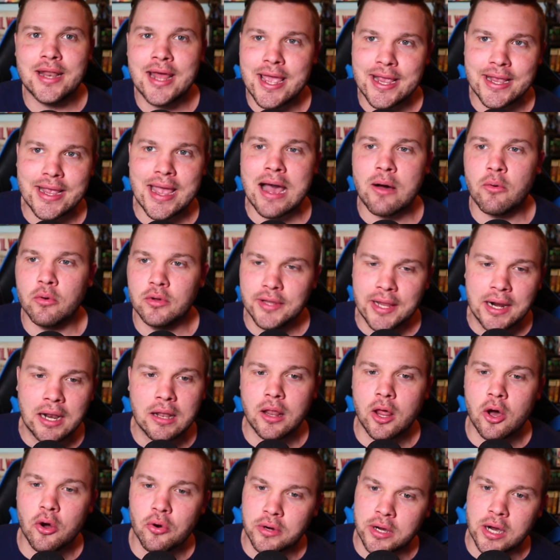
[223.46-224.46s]
hang out with
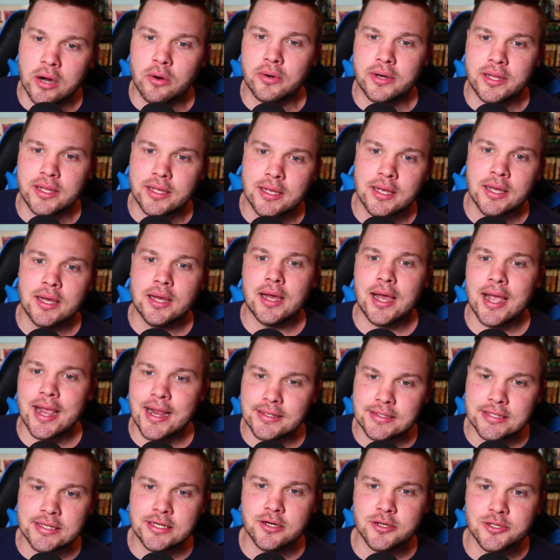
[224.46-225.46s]
little old Cody,
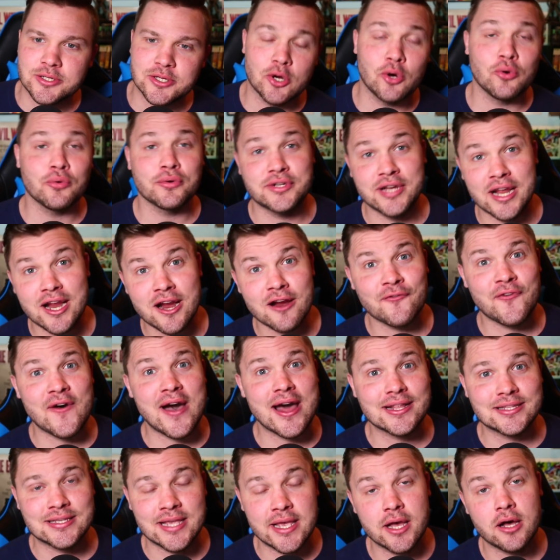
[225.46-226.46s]
18 years old,
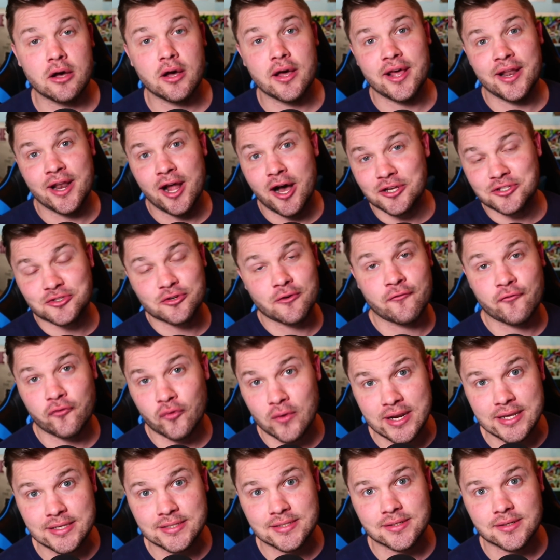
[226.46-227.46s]
terrified as hell, and also
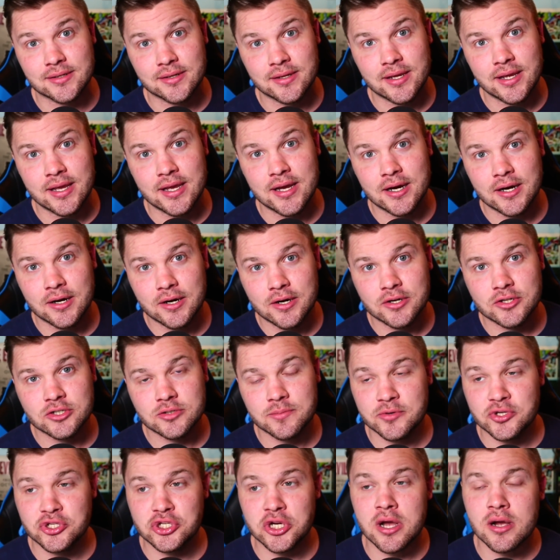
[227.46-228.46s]
freezing.
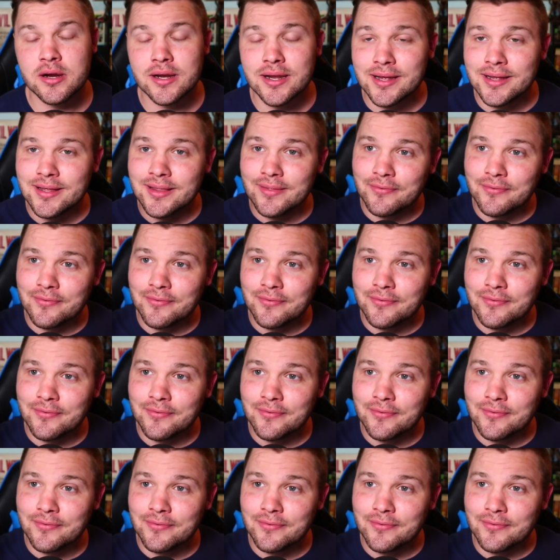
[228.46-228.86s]
Some junk